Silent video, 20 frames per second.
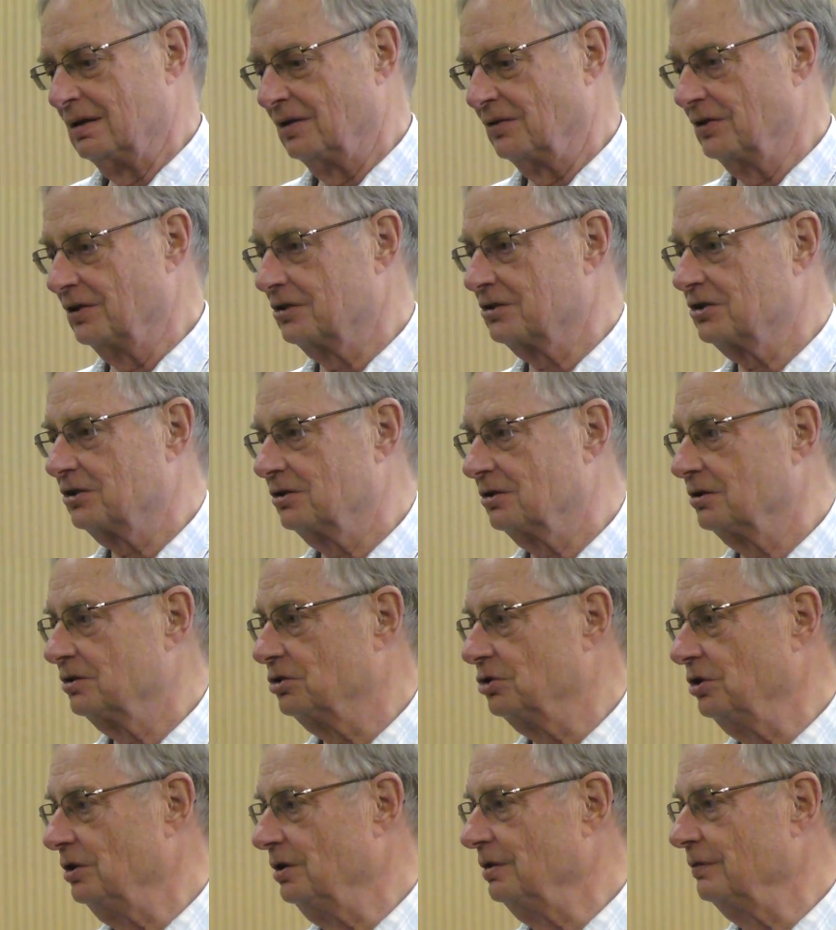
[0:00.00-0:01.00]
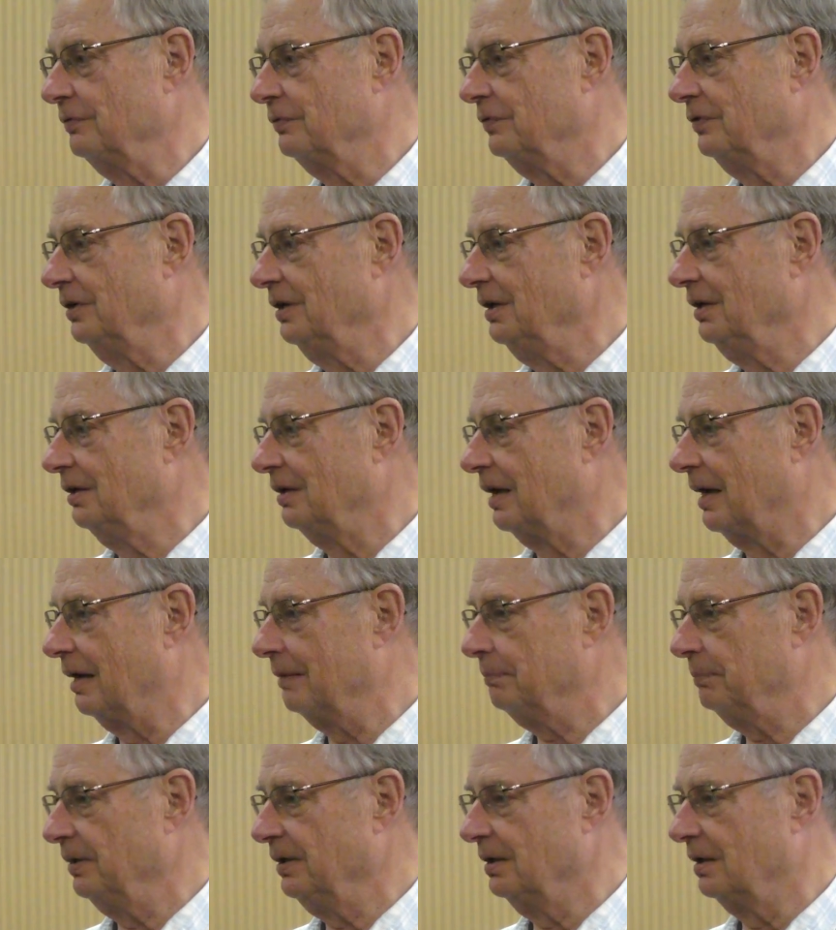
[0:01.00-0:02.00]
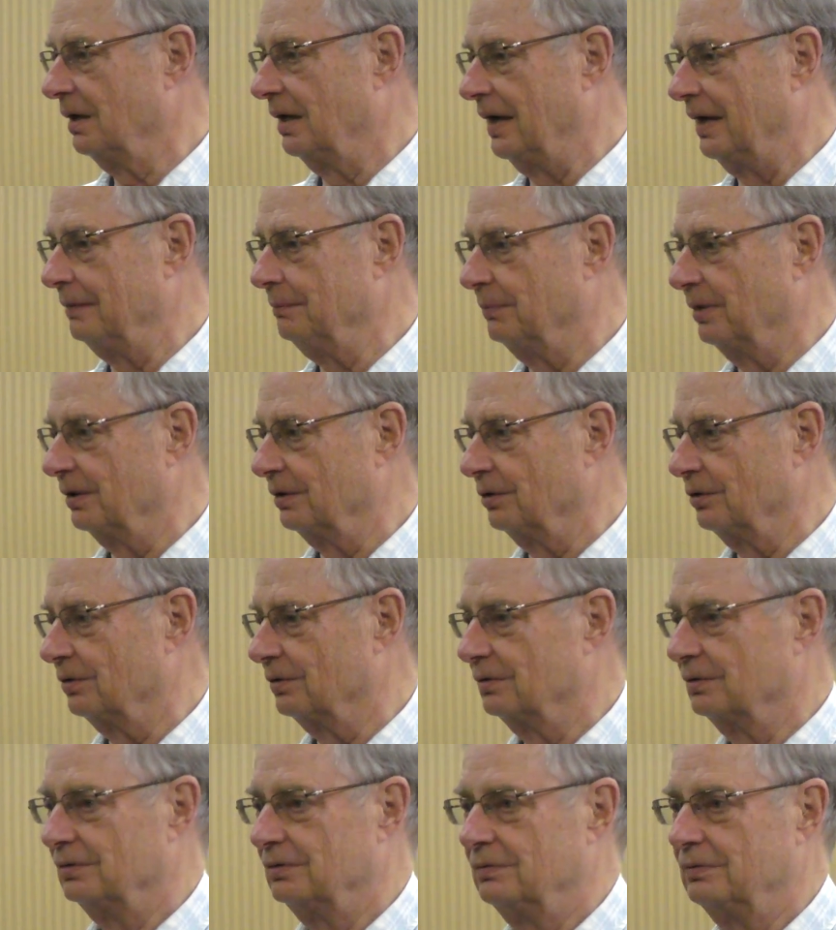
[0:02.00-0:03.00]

This sheaf need not be a line bundle.